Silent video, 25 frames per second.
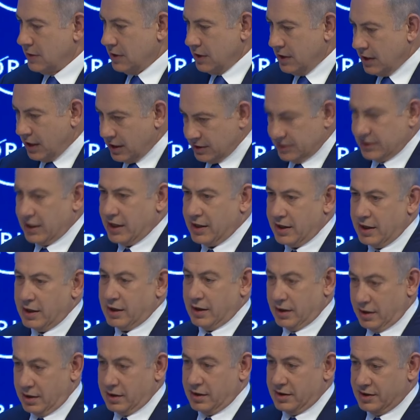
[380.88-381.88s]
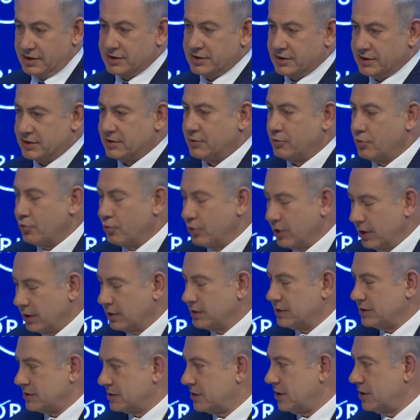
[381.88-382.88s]
Yes, I think uh, this is a real
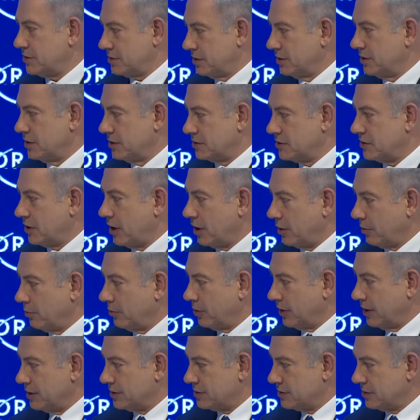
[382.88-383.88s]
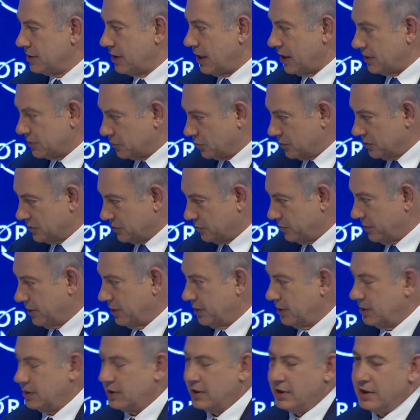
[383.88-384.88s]
discussion that's taking place as we
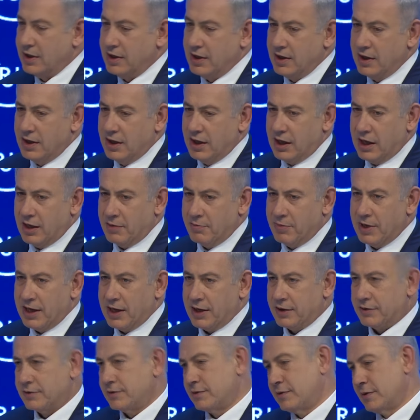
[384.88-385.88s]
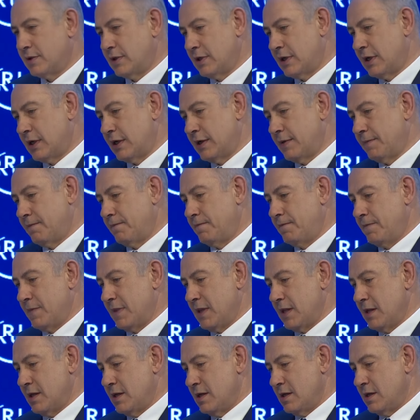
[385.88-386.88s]
speak about uh,
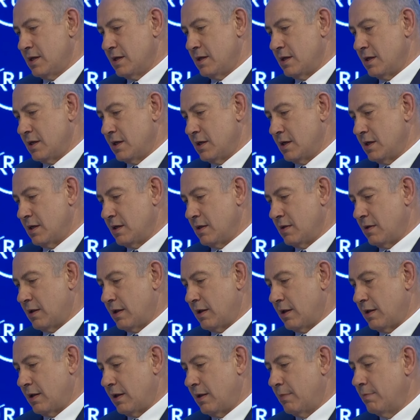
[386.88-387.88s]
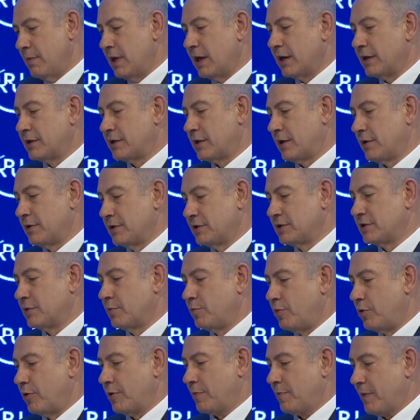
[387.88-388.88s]
uh a military
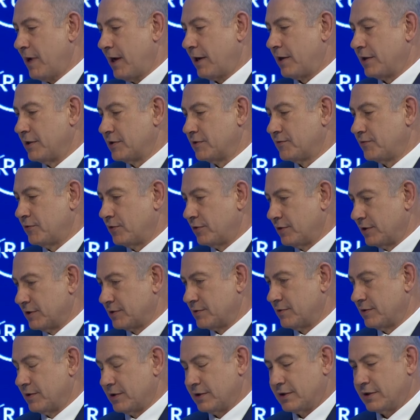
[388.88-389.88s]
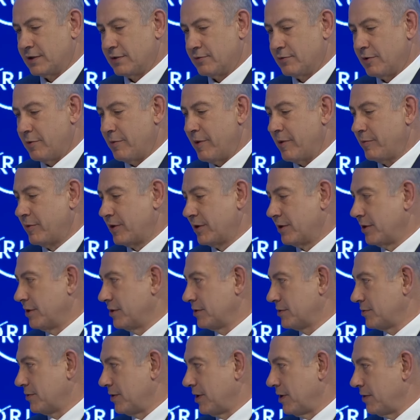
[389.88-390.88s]
support package for Israel. Remember that
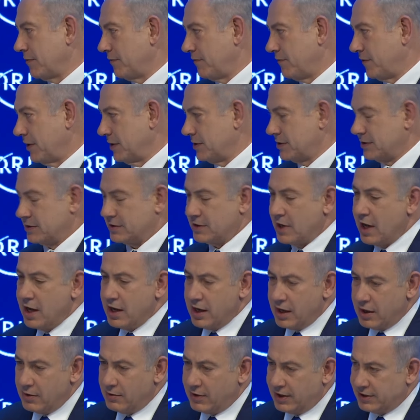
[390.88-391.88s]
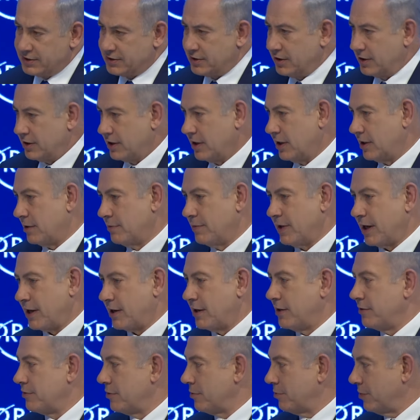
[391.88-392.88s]
Israel faces, Iran's going to get about
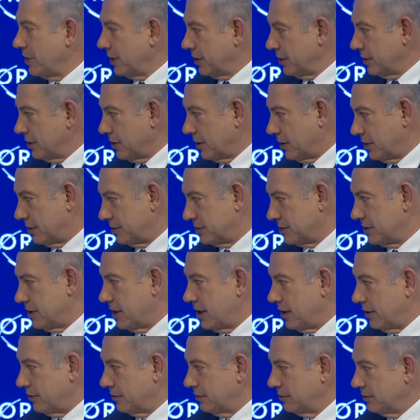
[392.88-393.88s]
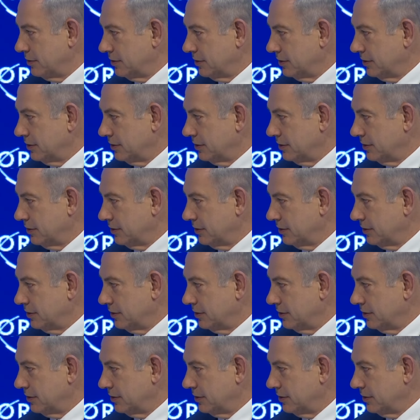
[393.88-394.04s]
$100 billion now.